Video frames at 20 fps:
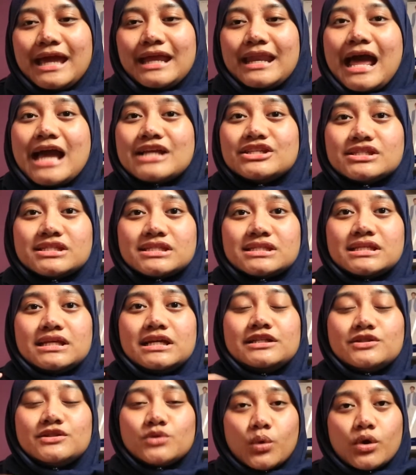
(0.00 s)
and I just
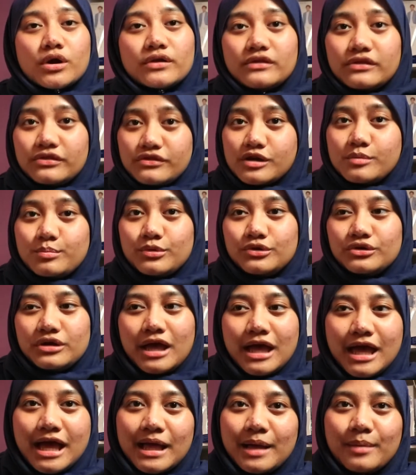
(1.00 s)
adore the third book
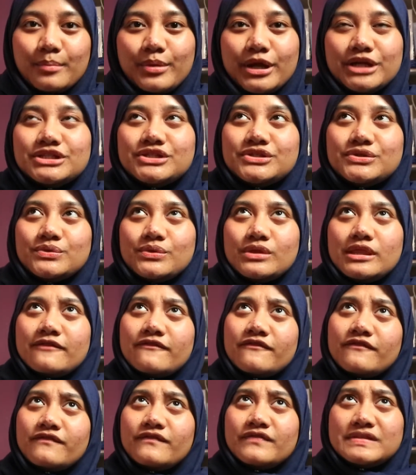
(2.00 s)
compared to the
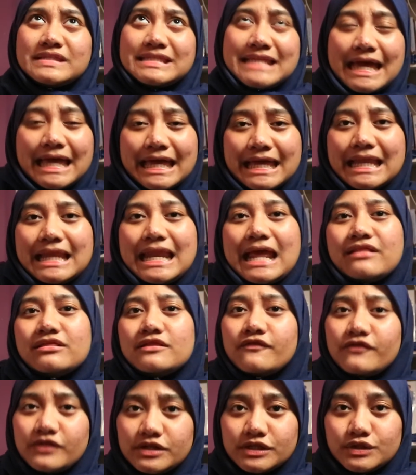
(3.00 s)
second and
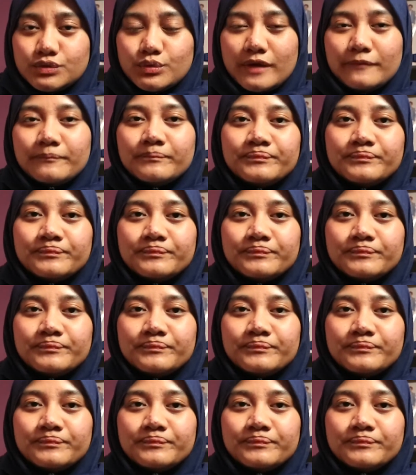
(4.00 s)
the first one.